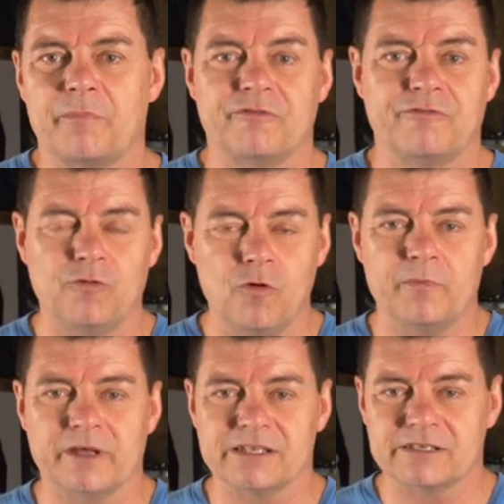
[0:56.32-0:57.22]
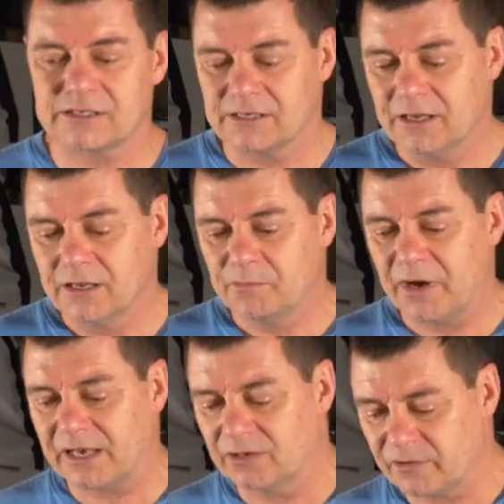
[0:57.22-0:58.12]
performance,
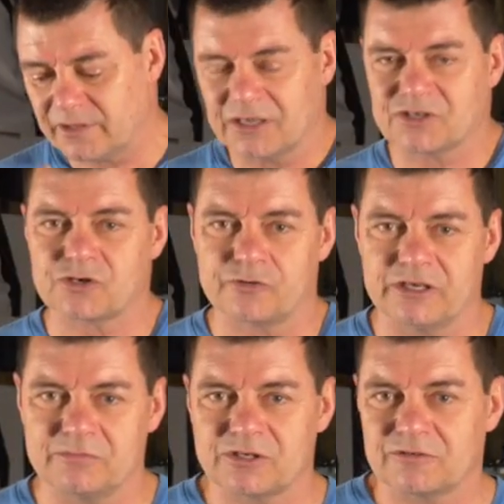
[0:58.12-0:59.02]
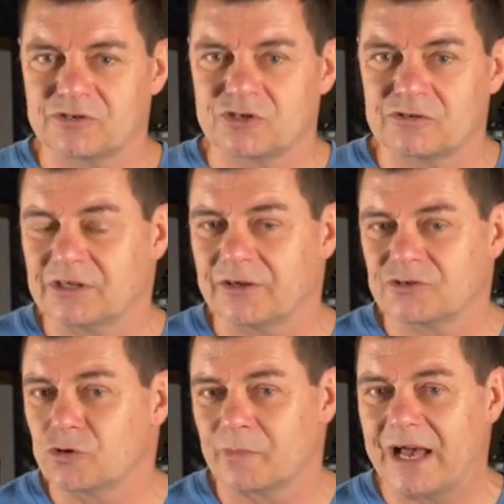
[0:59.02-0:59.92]
but not the extremes of, you know,
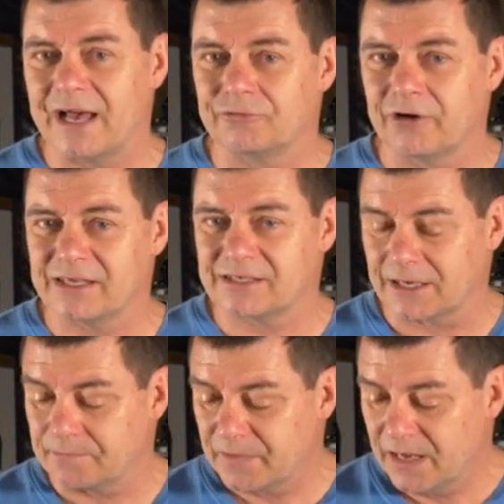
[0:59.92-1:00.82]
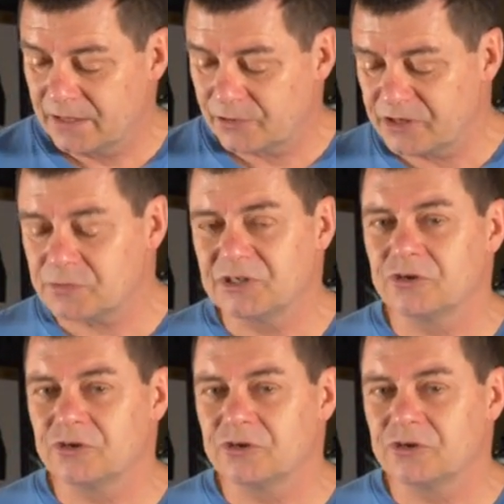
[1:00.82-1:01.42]
super hard racing. The reason we